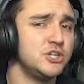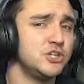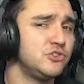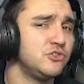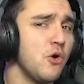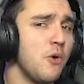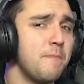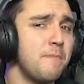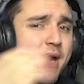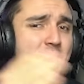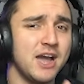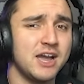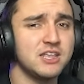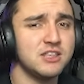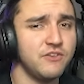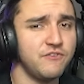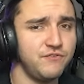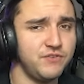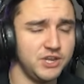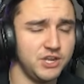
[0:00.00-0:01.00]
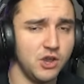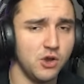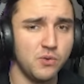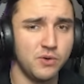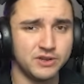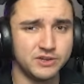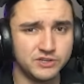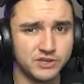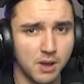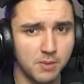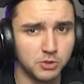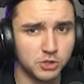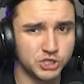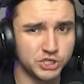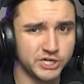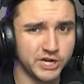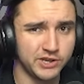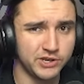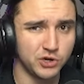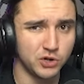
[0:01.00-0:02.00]
just go back in the video and double
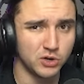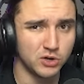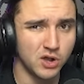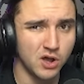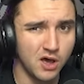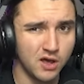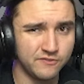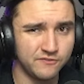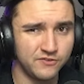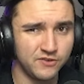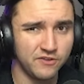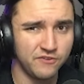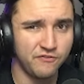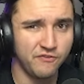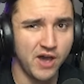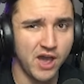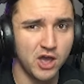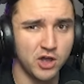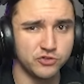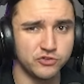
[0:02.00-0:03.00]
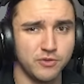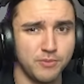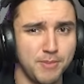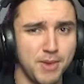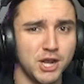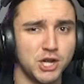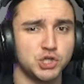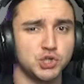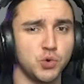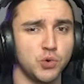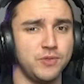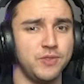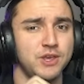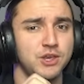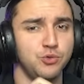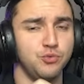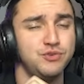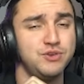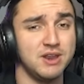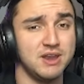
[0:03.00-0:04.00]
check your config file to make sure that
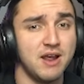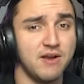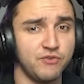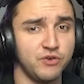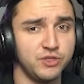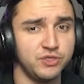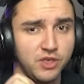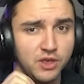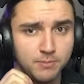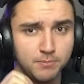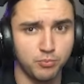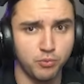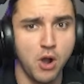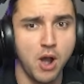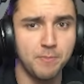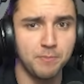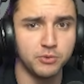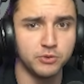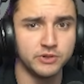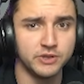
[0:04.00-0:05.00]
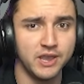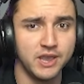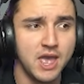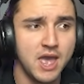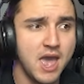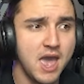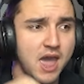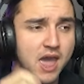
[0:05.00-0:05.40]
you did everything properly